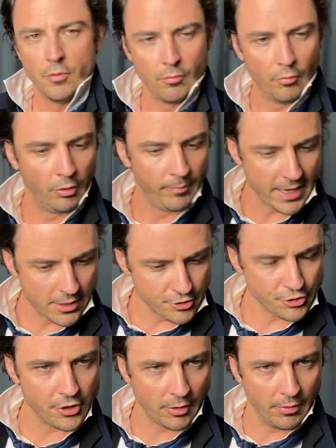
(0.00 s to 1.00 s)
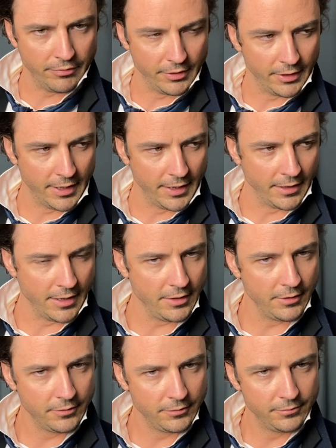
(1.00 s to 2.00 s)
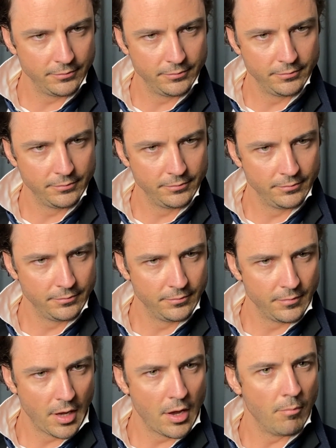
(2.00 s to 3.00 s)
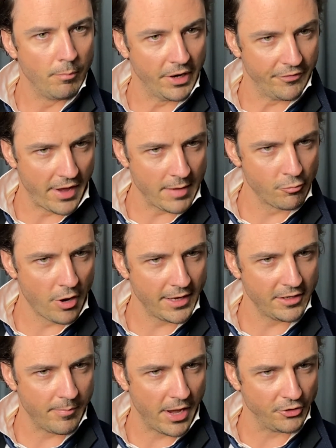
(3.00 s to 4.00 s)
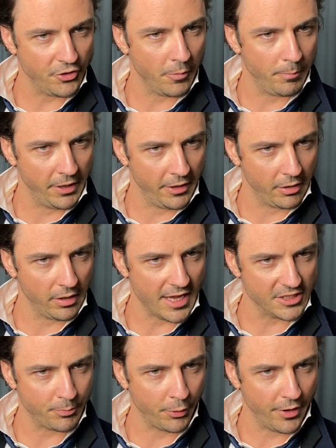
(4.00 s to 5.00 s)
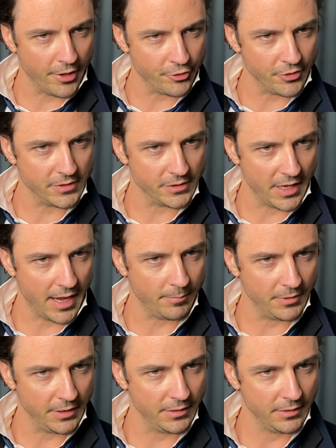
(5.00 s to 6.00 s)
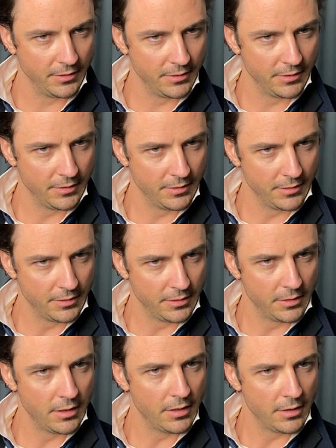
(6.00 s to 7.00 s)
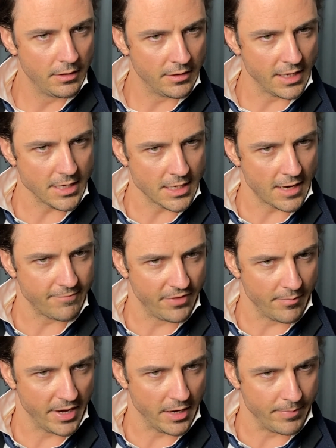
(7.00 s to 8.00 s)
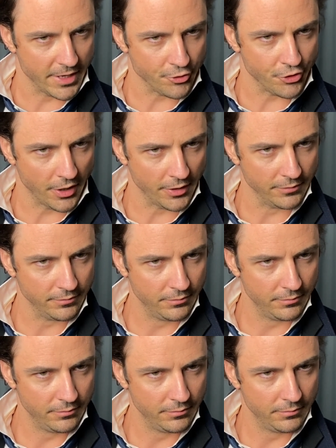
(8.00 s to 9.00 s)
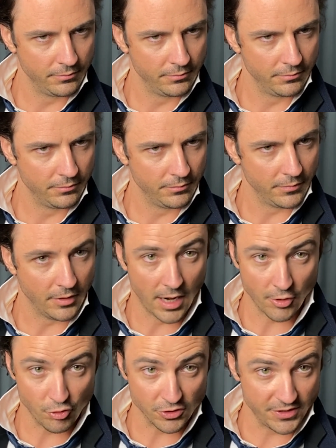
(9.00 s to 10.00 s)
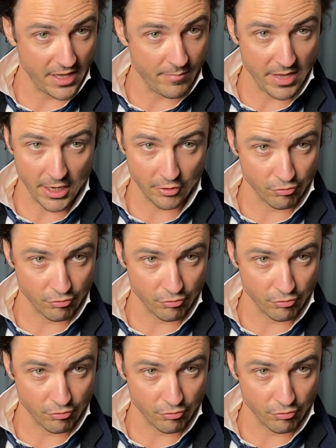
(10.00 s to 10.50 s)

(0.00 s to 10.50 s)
We'll make a show of her hanging. But if I'm right about your political aspirations, Captain, think of the bigger picture, not just the immediate